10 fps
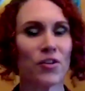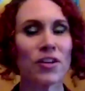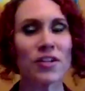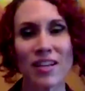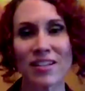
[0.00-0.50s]

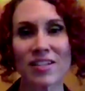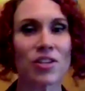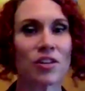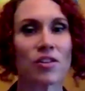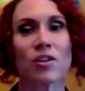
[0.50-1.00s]
criticize
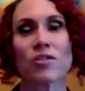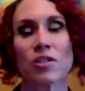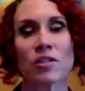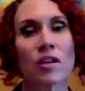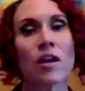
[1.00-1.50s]
each other,
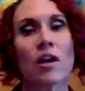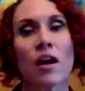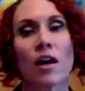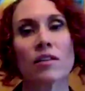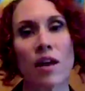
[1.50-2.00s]
just
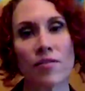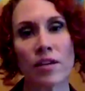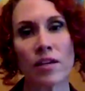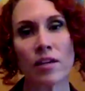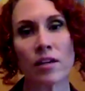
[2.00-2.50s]
a
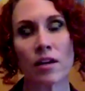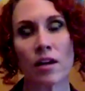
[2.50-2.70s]
loving,